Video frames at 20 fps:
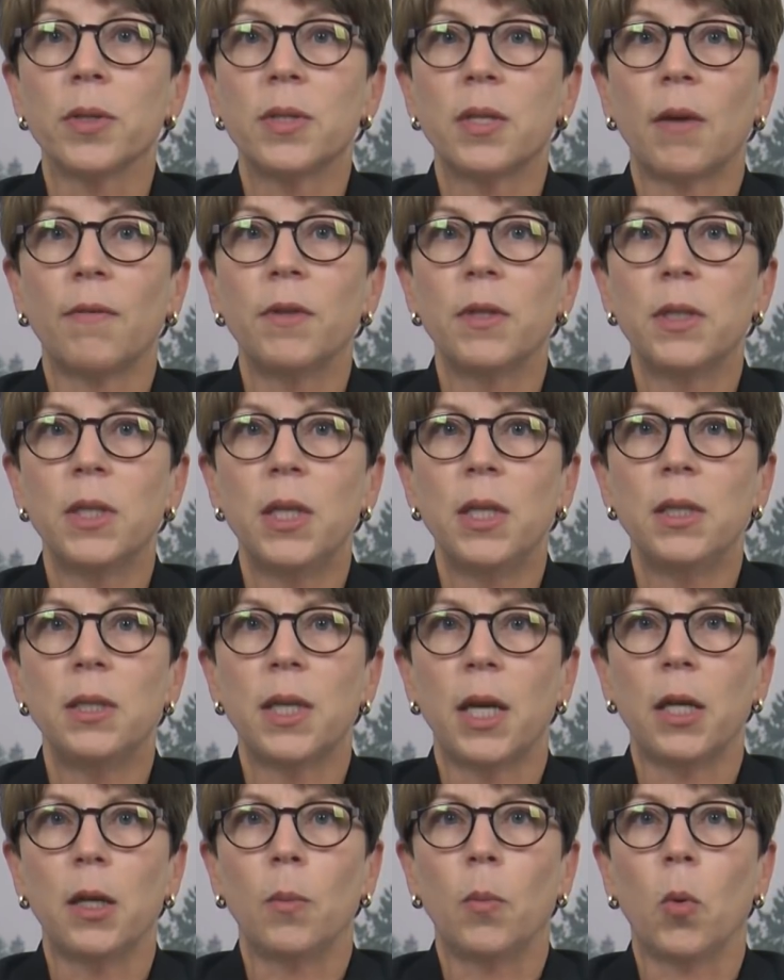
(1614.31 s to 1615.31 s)
17
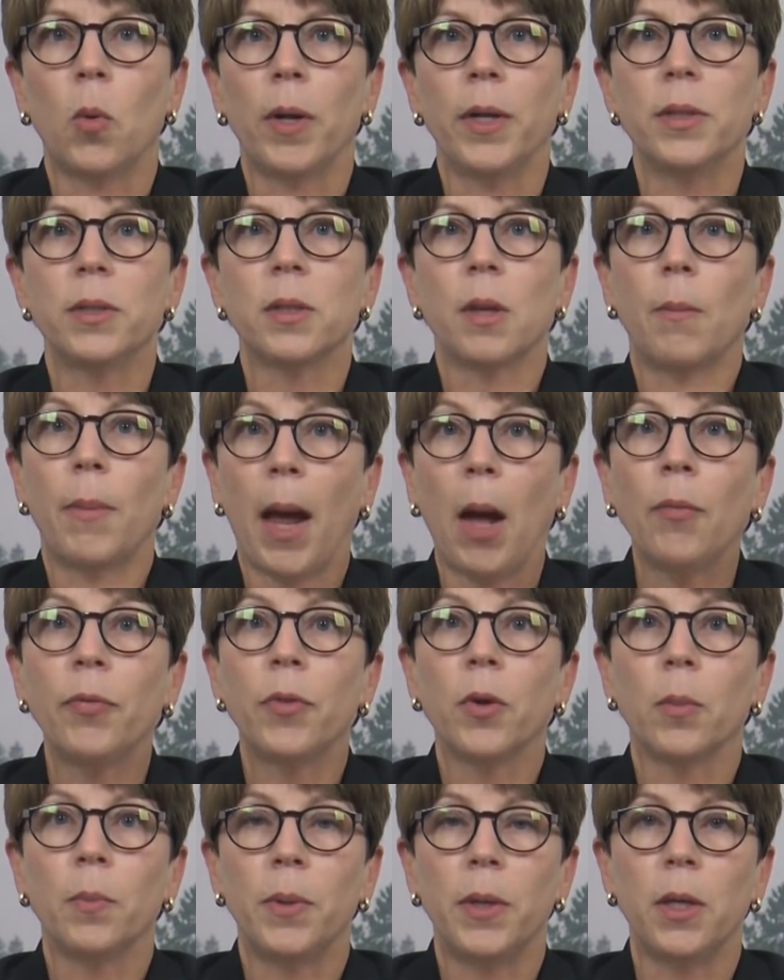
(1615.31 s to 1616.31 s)
data points about
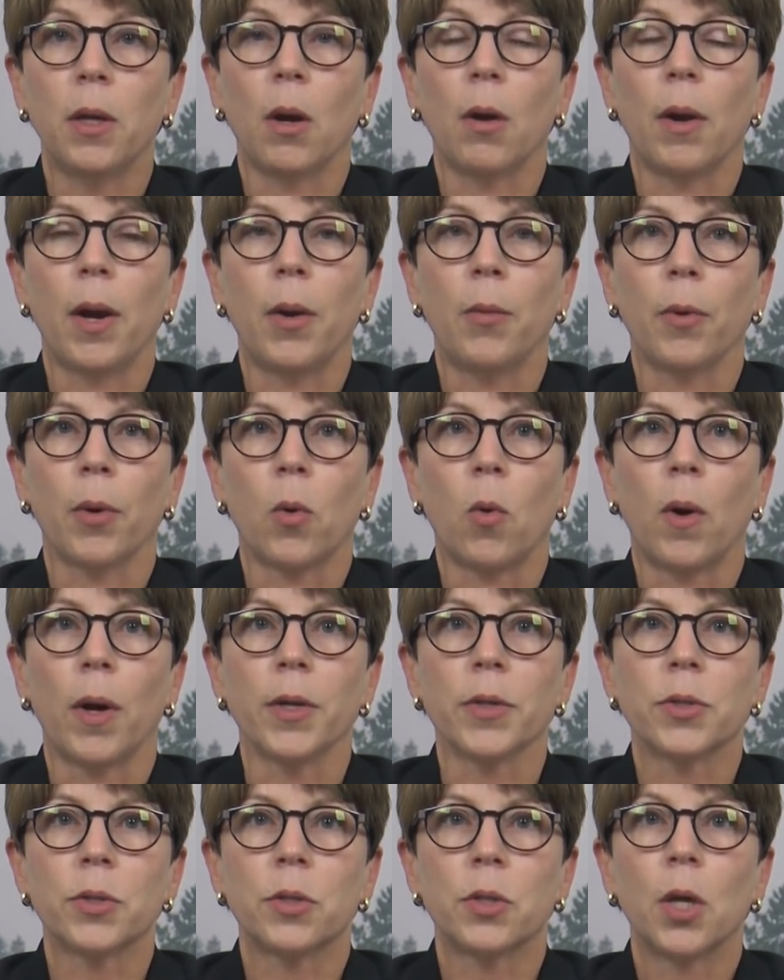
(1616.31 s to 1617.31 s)
their PRA
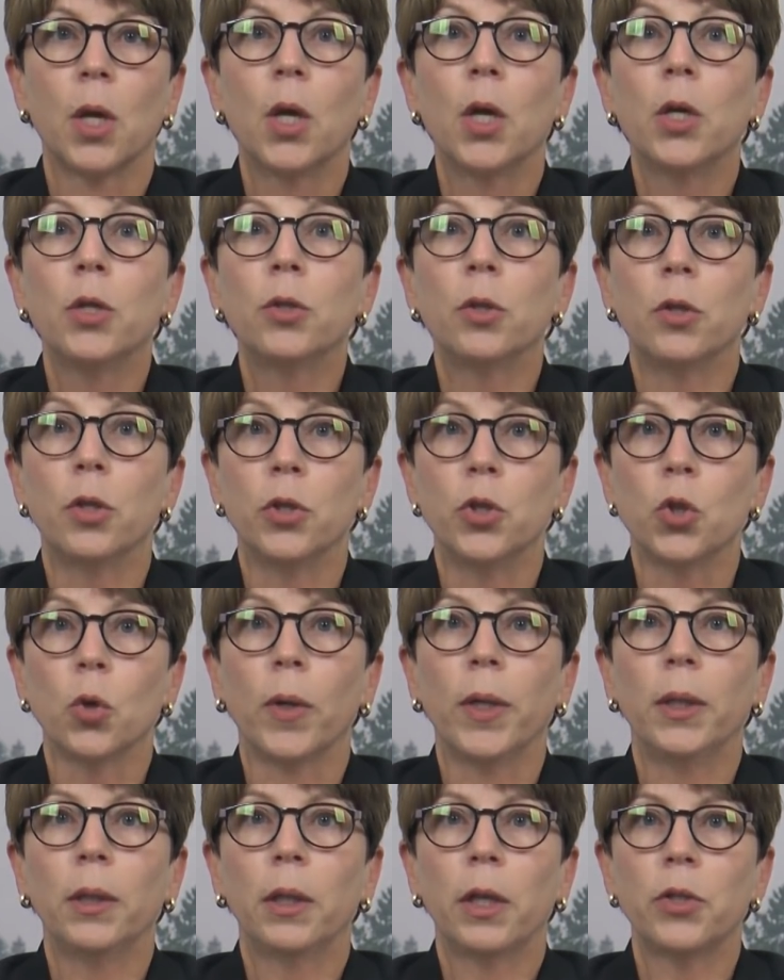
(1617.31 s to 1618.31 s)
requests to the
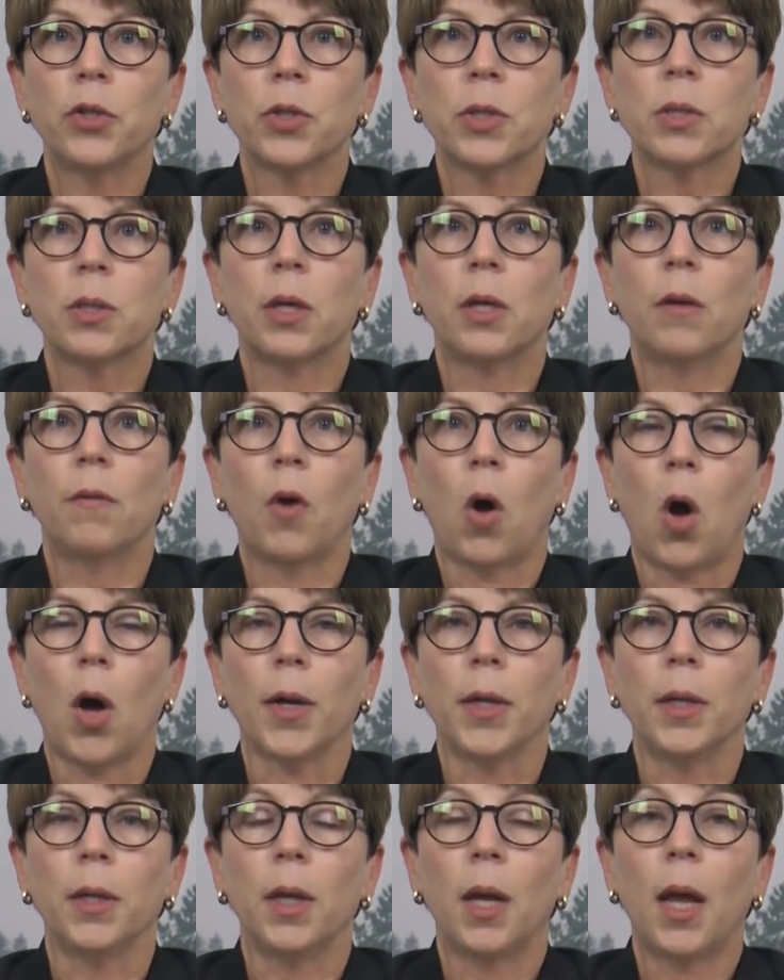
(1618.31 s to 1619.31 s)
Joint Legislative
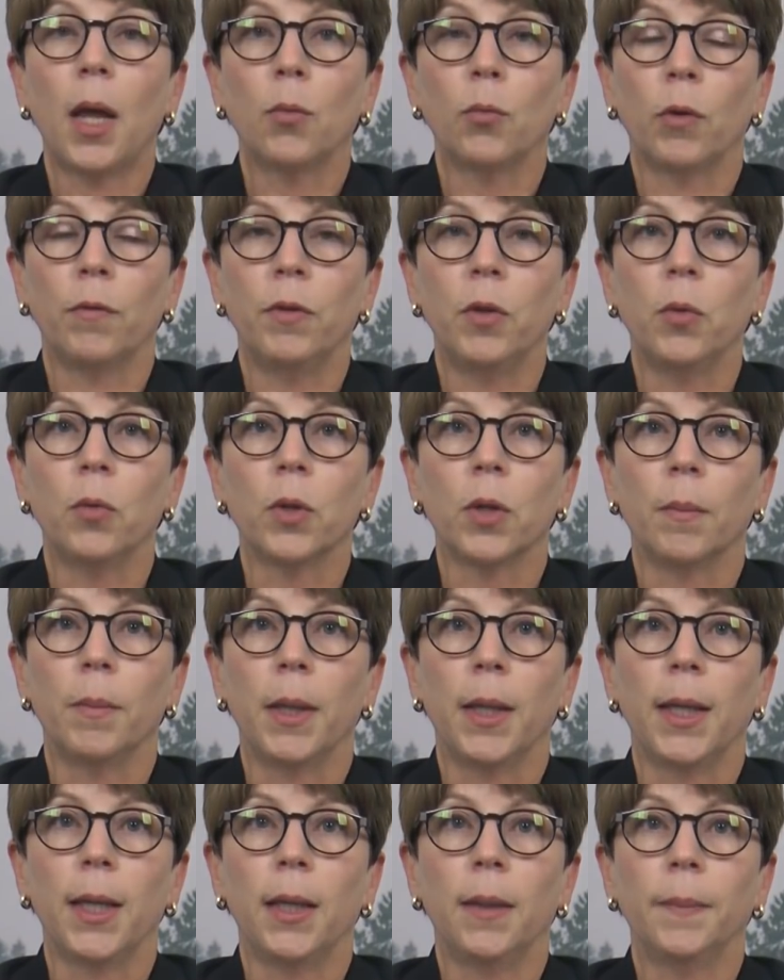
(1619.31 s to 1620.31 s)
Audit and Review
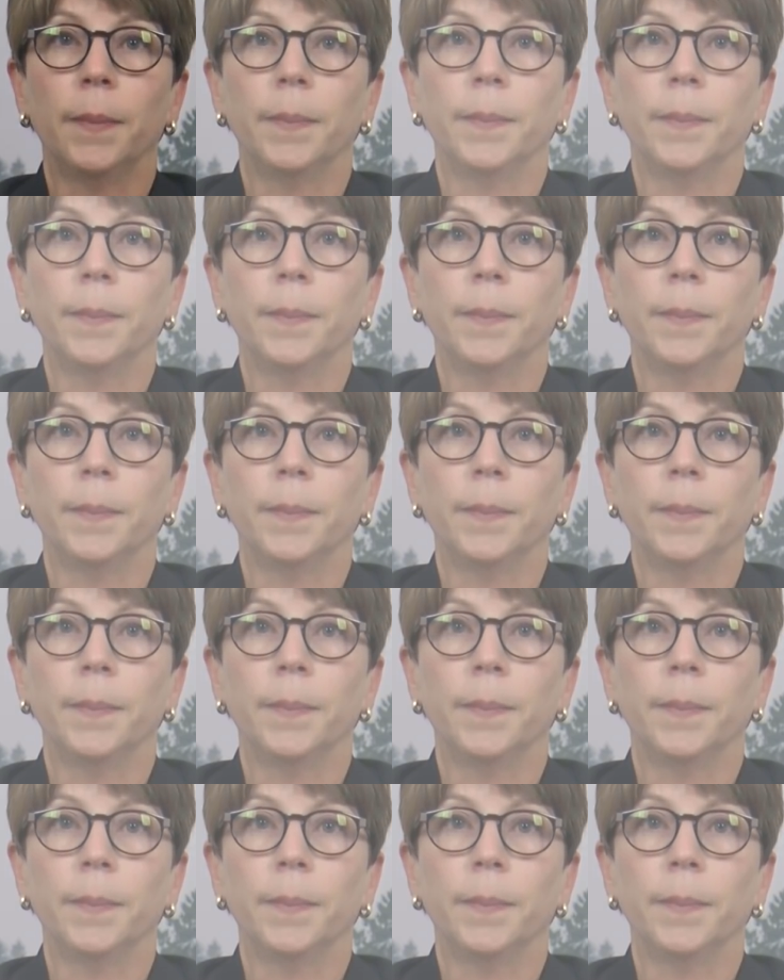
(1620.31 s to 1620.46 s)
Committee.